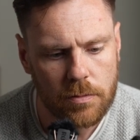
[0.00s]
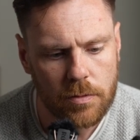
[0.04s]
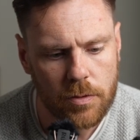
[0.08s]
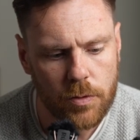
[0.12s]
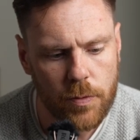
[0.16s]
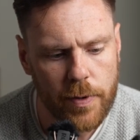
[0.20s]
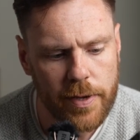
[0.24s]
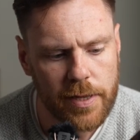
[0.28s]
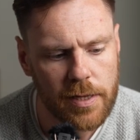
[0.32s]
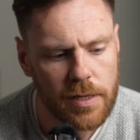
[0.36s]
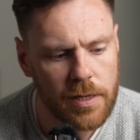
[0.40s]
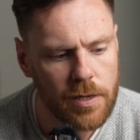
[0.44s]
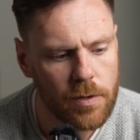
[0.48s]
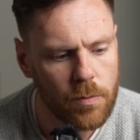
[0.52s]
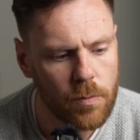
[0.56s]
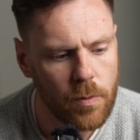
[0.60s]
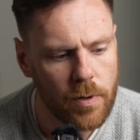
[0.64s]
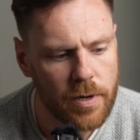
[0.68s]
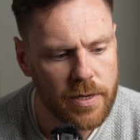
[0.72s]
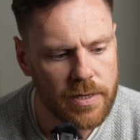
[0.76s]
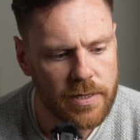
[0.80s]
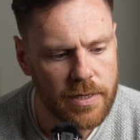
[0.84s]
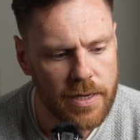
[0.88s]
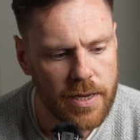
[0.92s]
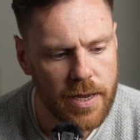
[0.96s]
quickly,
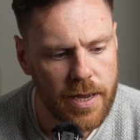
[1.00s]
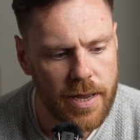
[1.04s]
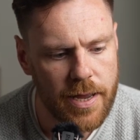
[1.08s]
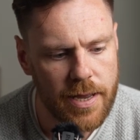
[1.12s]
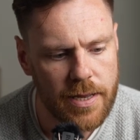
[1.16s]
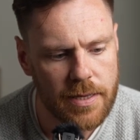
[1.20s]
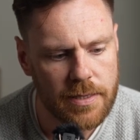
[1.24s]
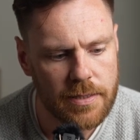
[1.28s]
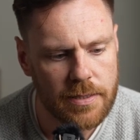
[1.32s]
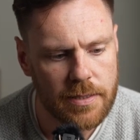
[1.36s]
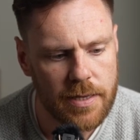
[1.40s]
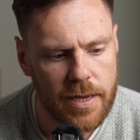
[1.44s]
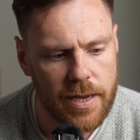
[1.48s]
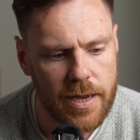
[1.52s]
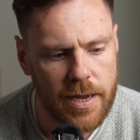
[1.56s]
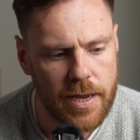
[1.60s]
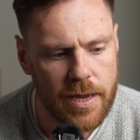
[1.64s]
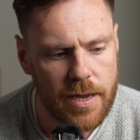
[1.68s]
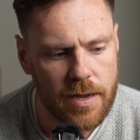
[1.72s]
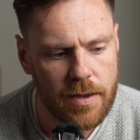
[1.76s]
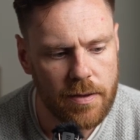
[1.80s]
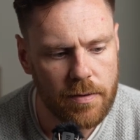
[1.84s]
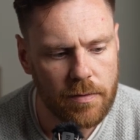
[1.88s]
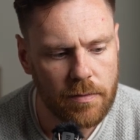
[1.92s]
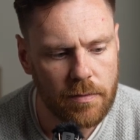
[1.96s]
what is it? It's
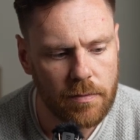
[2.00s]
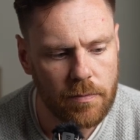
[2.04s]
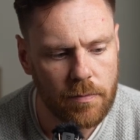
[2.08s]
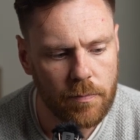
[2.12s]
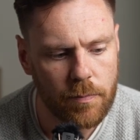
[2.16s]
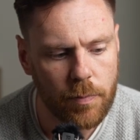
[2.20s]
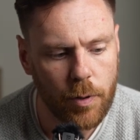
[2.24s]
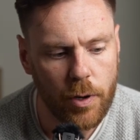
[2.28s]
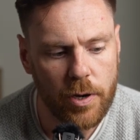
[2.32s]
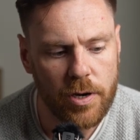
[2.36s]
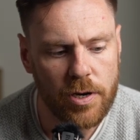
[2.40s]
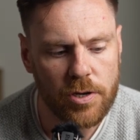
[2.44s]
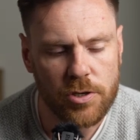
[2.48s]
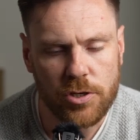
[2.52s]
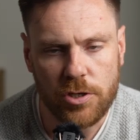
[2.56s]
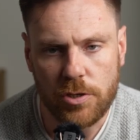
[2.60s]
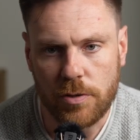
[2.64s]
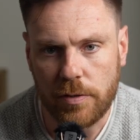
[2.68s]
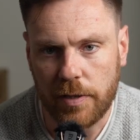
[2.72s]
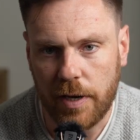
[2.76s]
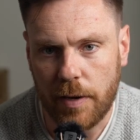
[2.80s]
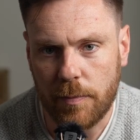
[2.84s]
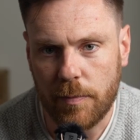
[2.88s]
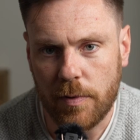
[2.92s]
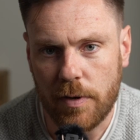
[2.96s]
a point and
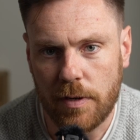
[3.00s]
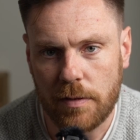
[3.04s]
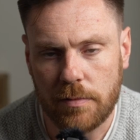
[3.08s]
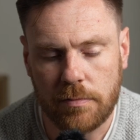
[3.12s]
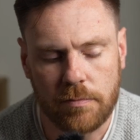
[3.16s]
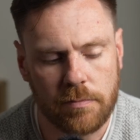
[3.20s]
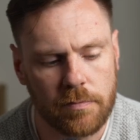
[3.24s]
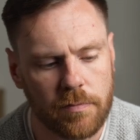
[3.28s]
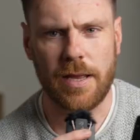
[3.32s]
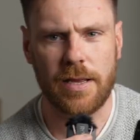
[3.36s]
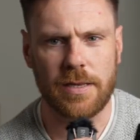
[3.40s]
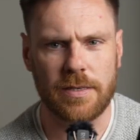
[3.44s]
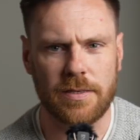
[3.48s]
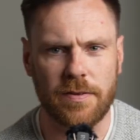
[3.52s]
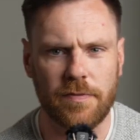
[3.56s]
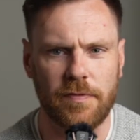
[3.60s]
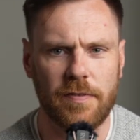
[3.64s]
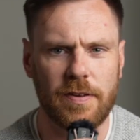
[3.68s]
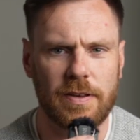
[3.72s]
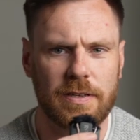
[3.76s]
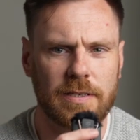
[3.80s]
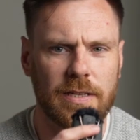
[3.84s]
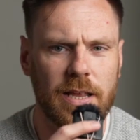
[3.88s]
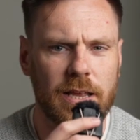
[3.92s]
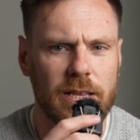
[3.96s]
shoot camera. It's a
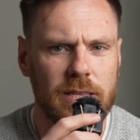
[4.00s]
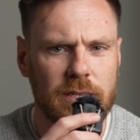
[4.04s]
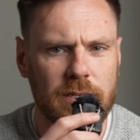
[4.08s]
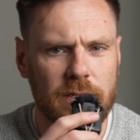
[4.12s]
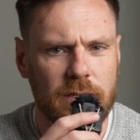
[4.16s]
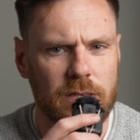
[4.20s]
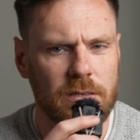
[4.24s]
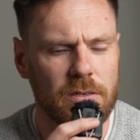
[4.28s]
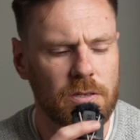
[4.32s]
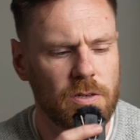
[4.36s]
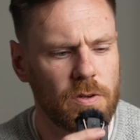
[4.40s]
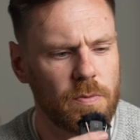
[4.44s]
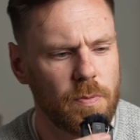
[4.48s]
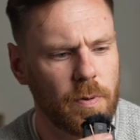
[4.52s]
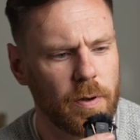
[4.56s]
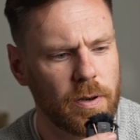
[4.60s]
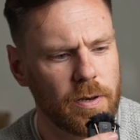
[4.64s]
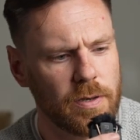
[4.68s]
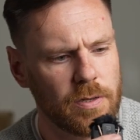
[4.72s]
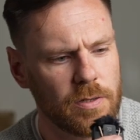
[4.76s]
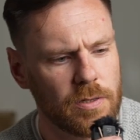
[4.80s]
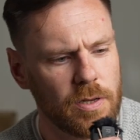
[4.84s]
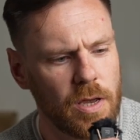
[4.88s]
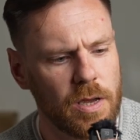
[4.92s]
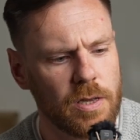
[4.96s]
fixed lens,
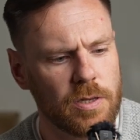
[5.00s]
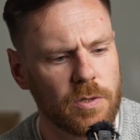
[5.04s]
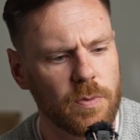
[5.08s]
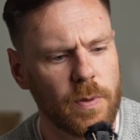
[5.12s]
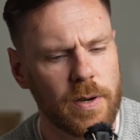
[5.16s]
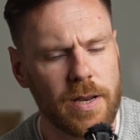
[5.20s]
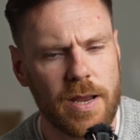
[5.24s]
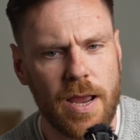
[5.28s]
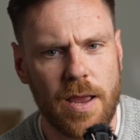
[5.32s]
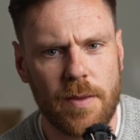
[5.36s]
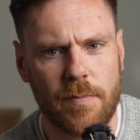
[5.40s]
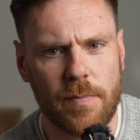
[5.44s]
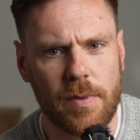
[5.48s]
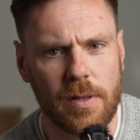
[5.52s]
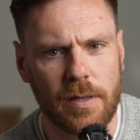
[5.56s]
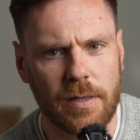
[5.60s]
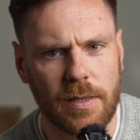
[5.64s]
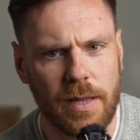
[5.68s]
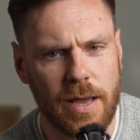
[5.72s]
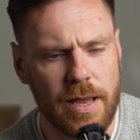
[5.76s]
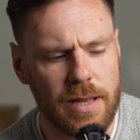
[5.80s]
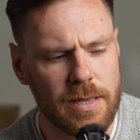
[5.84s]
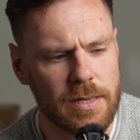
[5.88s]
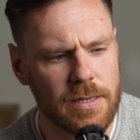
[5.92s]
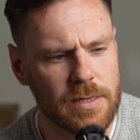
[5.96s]
28mm
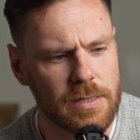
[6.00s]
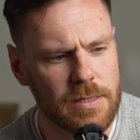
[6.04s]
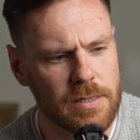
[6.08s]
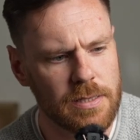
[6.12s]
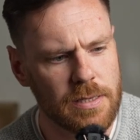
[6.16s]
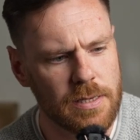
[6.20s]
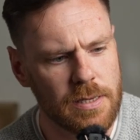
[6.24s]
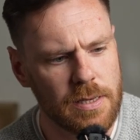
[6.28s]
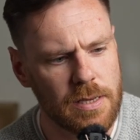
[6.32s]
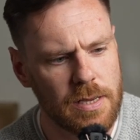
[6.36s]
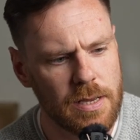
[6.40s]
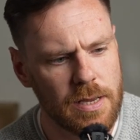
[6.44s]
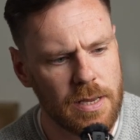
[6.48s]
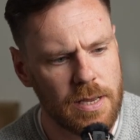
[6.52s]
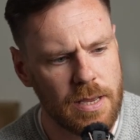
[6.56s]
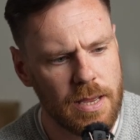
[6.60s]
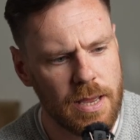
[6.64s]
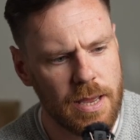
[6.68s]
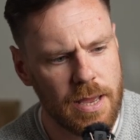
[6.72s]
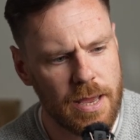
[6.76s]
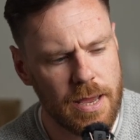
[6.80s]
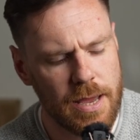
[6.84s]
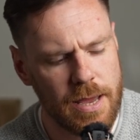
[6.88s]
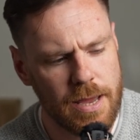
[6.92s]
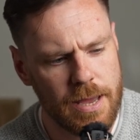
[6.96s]
lens,
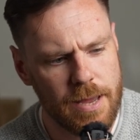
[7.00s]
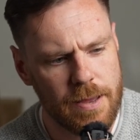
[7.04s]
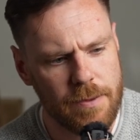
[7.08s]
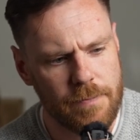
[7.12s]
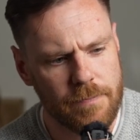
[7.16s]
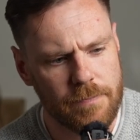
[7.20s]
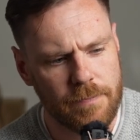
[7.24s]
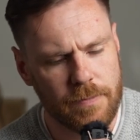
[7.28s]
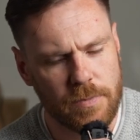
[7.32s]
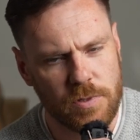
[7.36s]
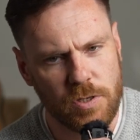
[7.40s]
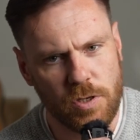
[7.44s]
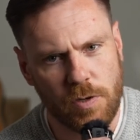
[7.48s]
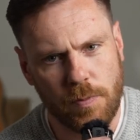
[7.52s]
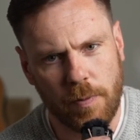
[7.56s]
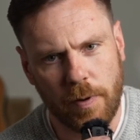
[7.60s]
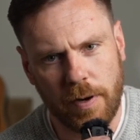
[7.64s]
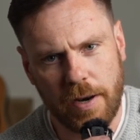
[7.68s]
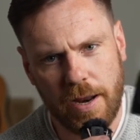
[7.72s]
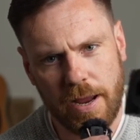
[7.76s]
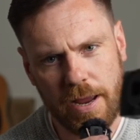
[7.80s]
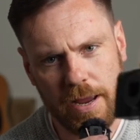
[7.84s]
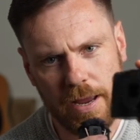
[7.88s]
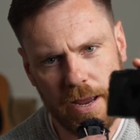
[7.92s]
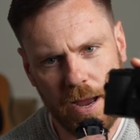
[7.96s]

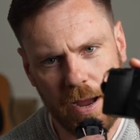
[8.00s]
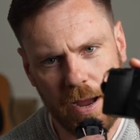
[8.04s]
2.8